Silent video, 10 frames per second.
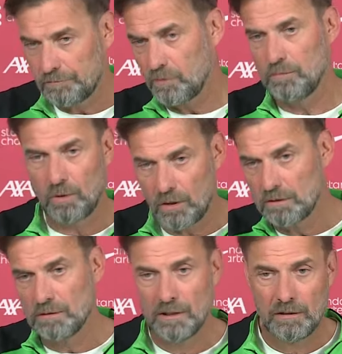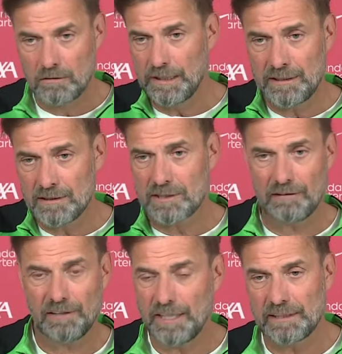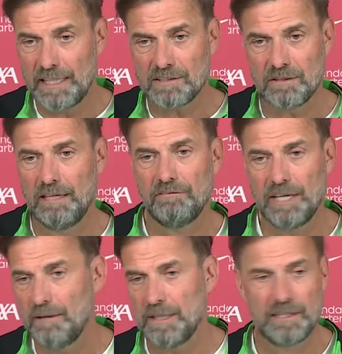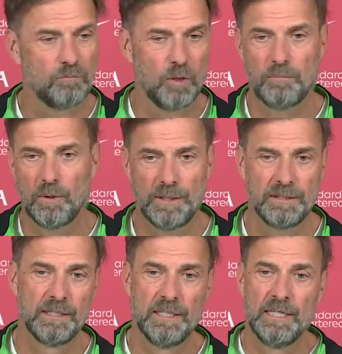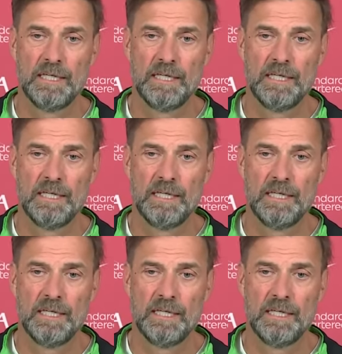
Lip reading: A few more rings, stuff like this, you have them, and at one point